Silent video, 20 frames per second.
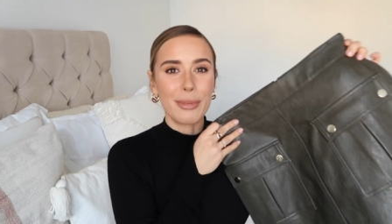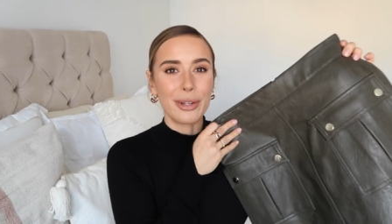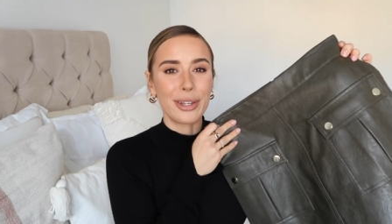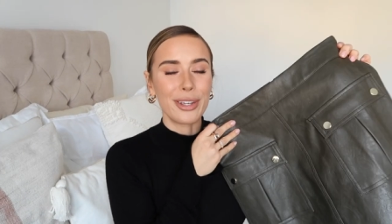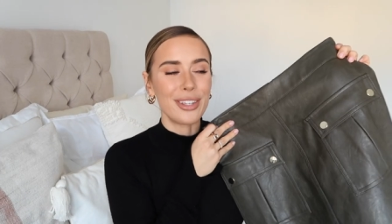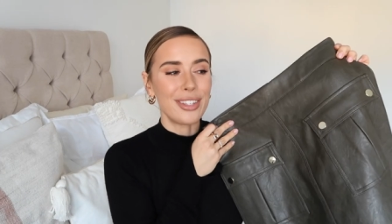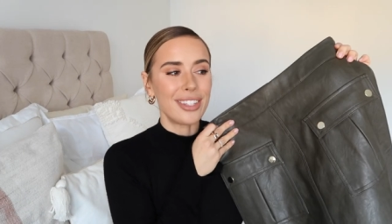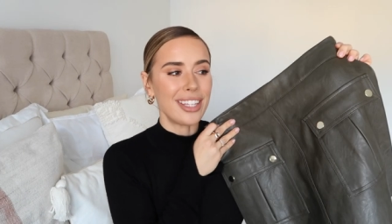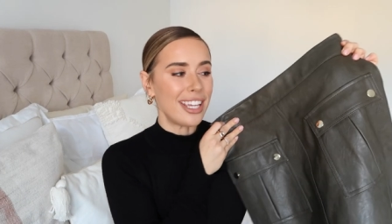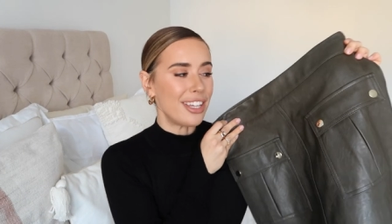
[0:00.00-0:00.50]

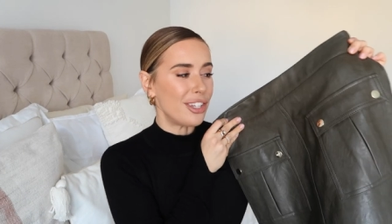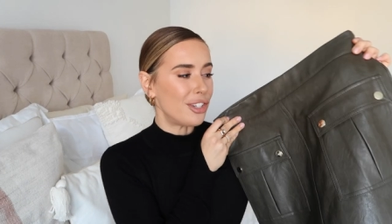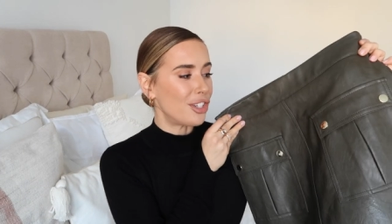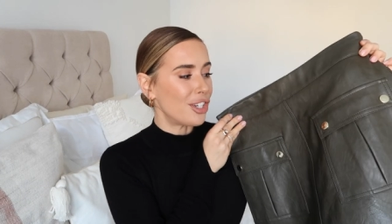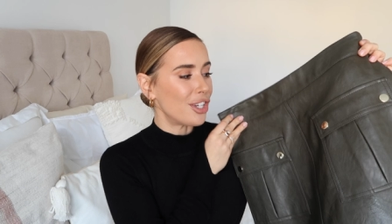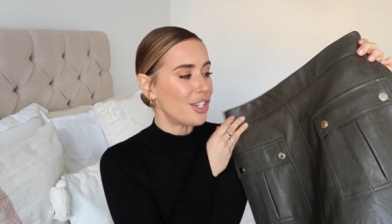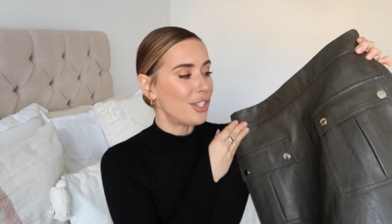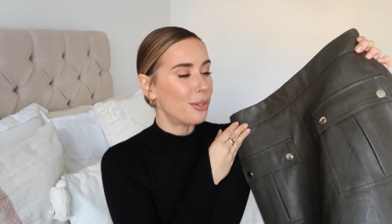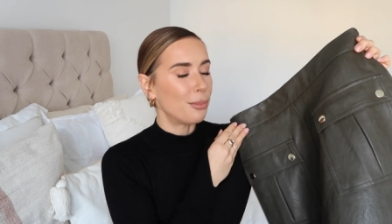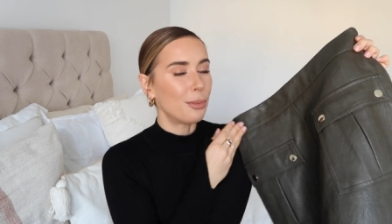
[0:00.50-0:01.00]
because it's
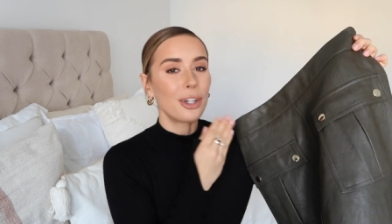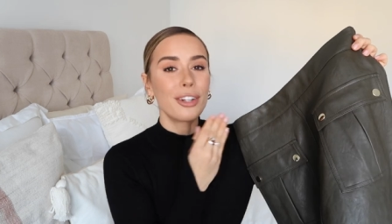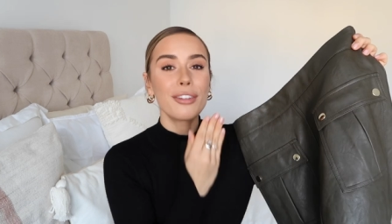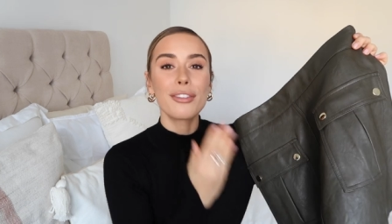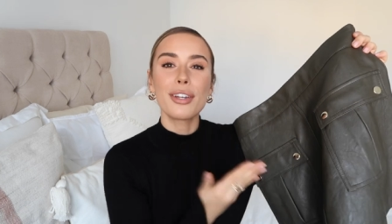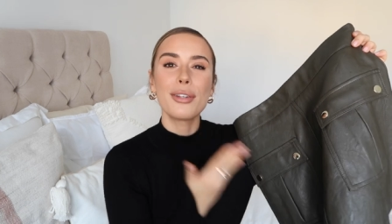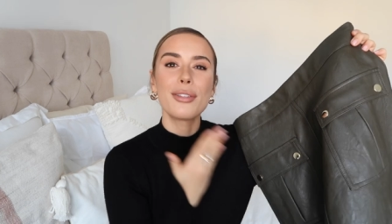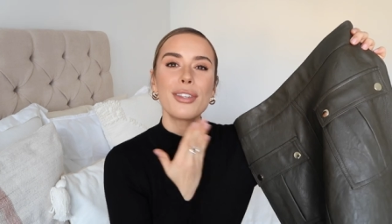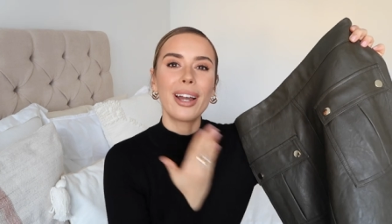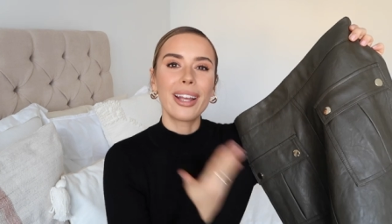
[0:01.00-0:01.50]
just one
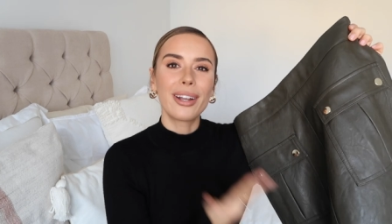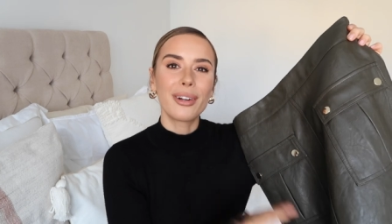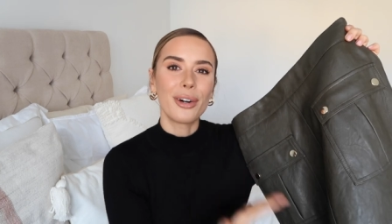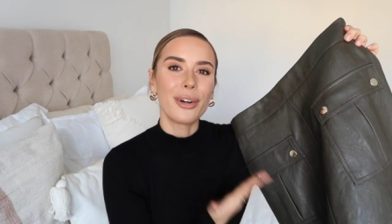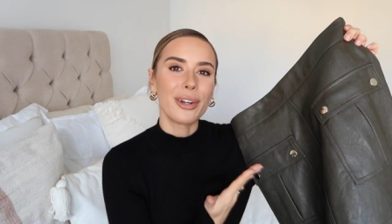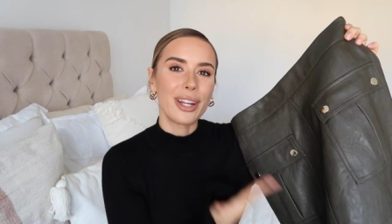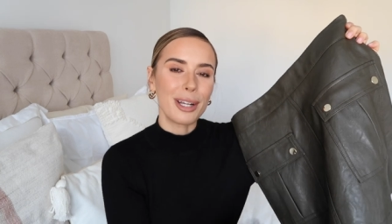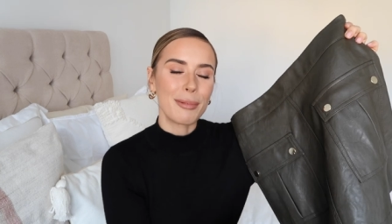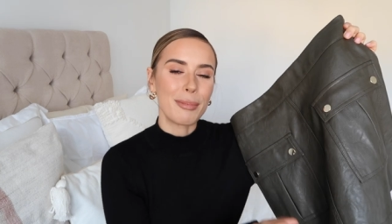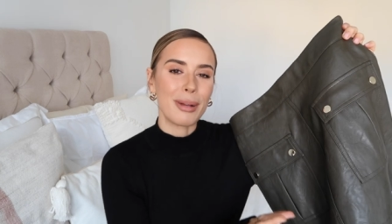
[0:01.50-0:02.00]
of those
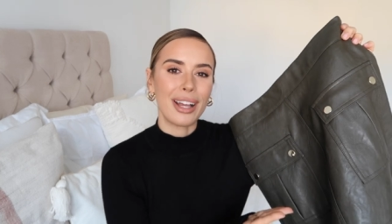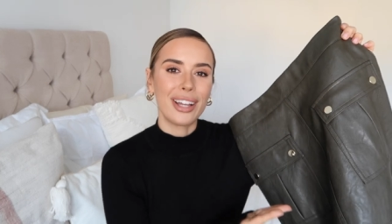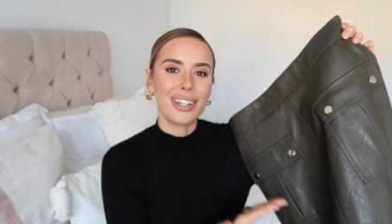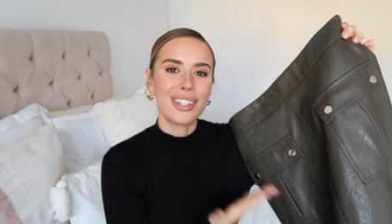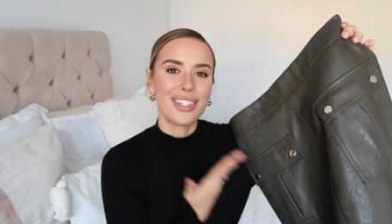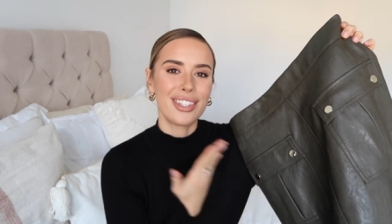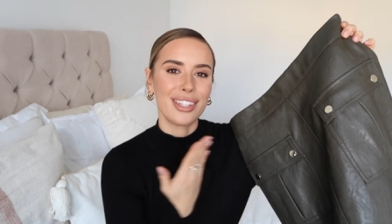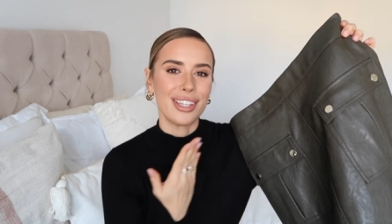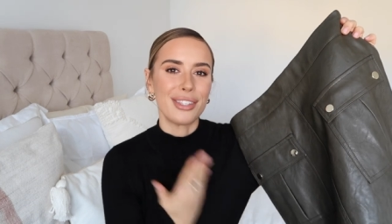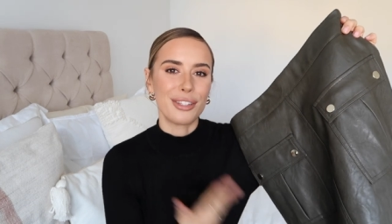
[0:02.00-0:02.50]
iconic
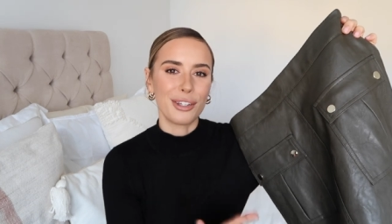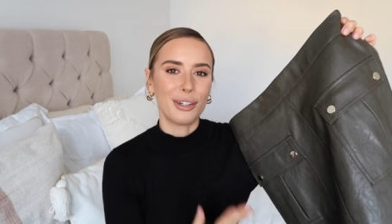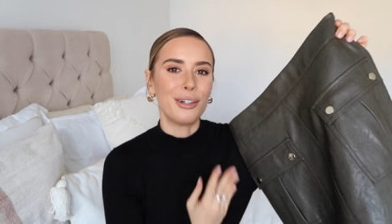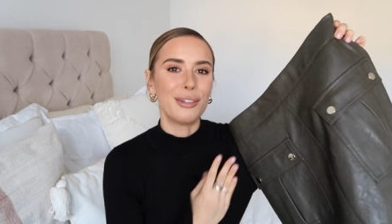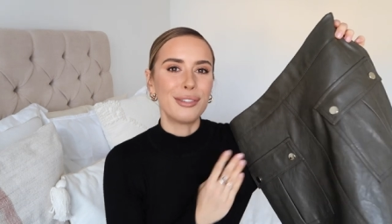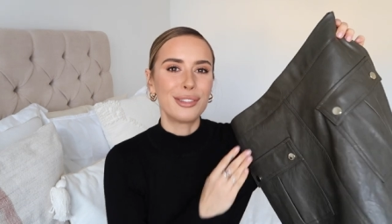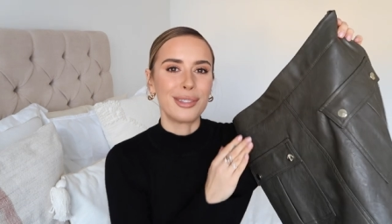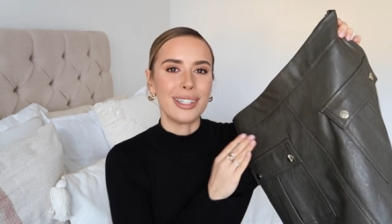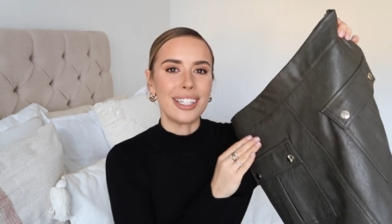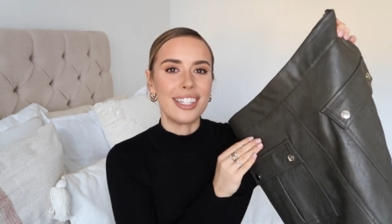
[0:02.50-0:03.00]
purchases
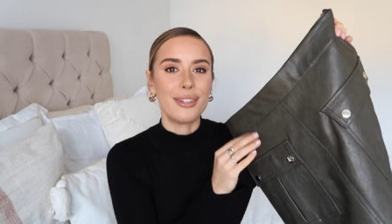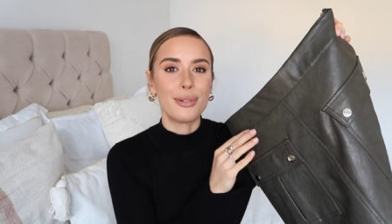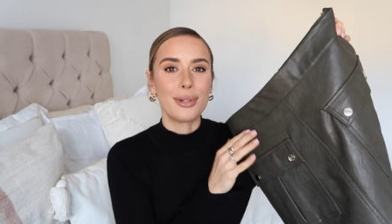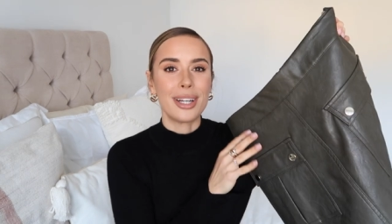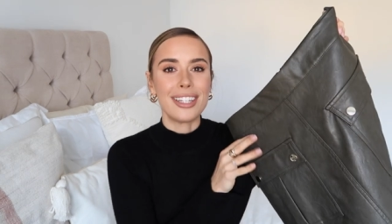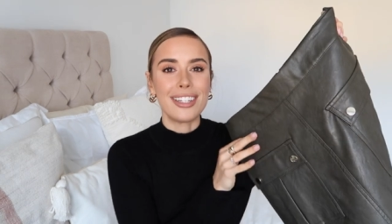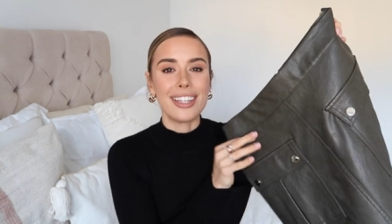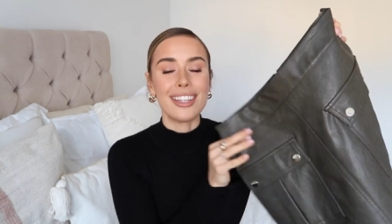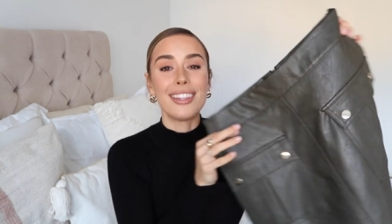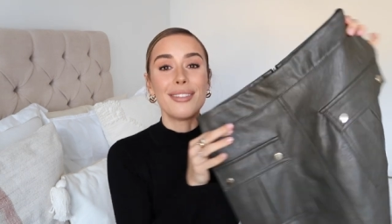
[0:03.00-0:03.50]
of
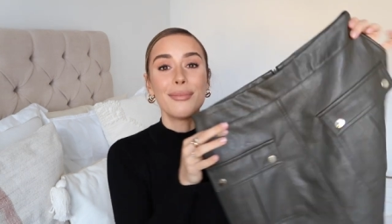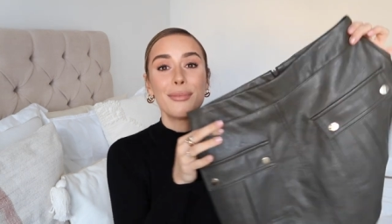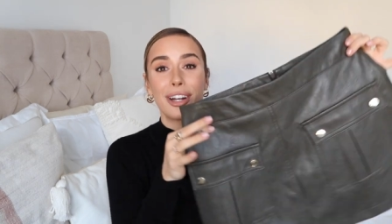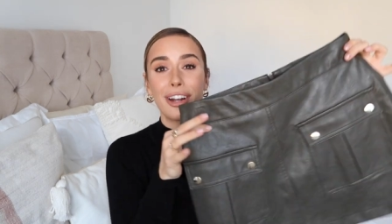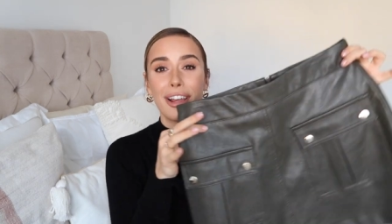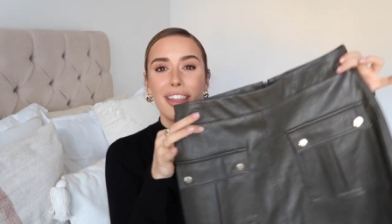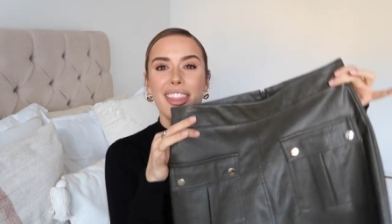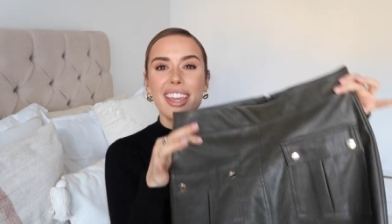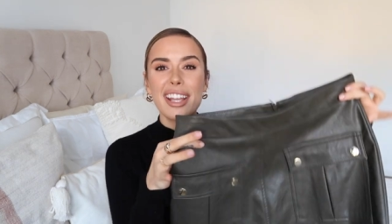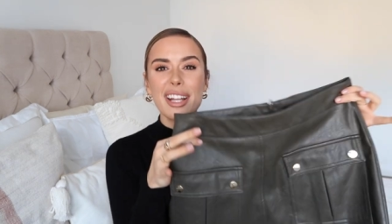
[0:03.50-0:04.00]
2020 that
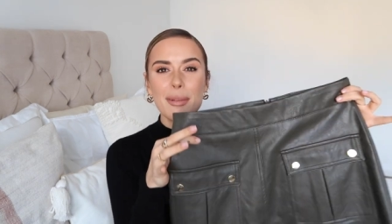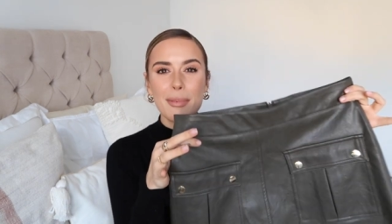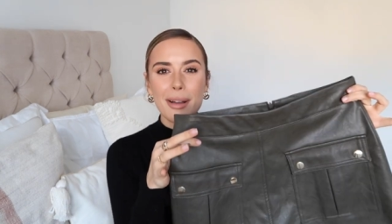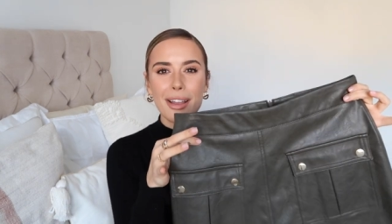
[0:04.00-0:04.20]
when I think